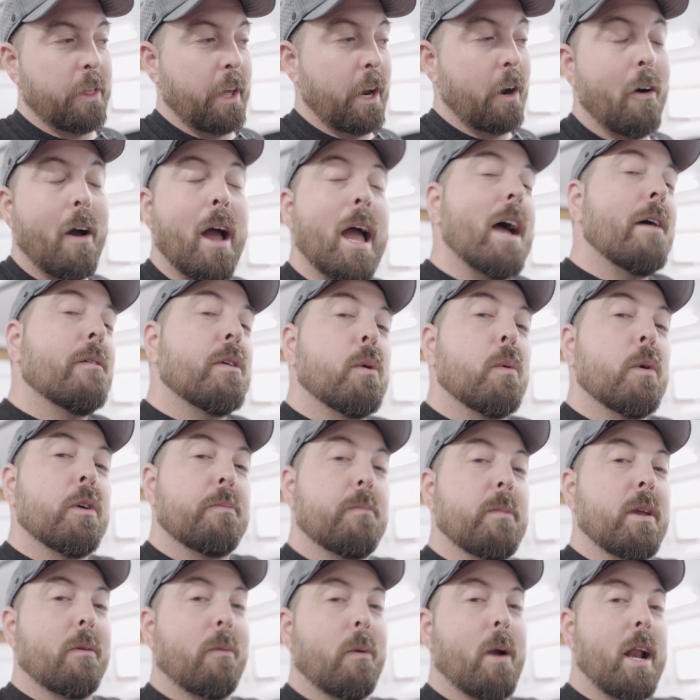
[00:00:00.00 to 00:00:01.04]
I don't have it with
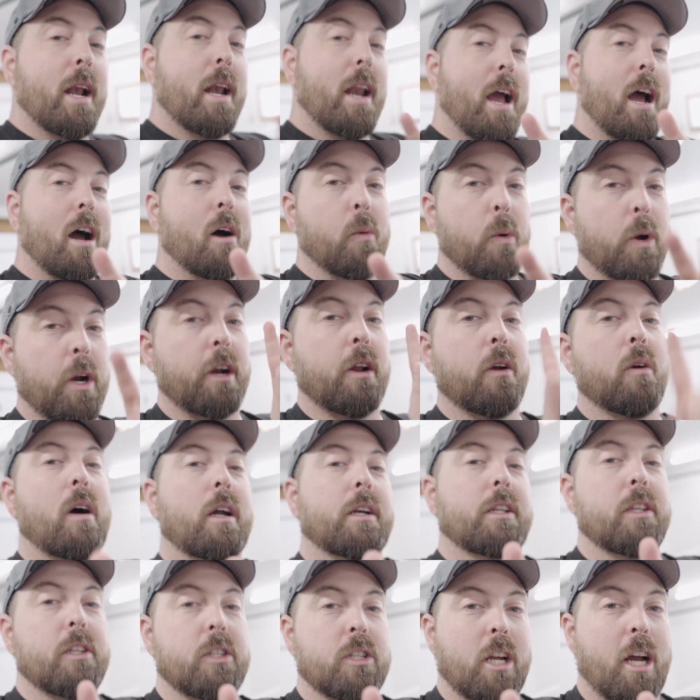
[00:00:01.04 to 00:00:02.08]
me right now. We're gonna go out
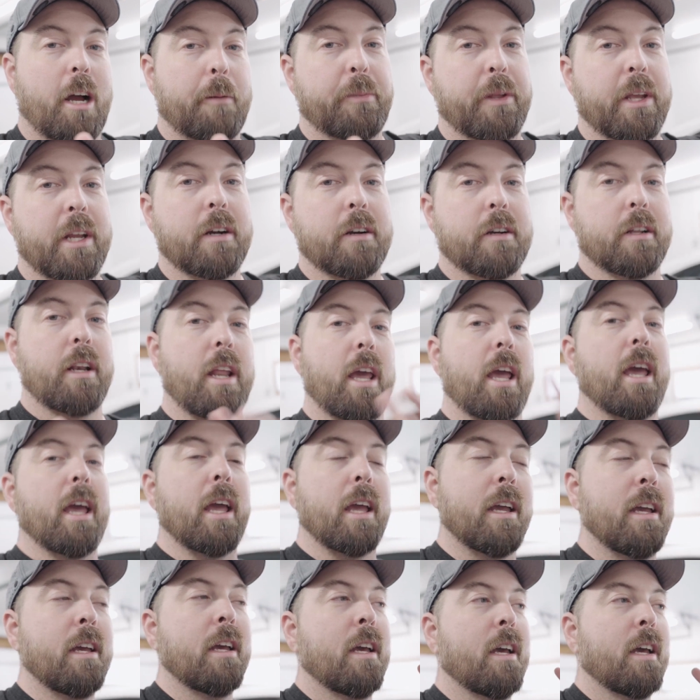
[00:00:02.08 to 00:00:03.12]
to the shop later today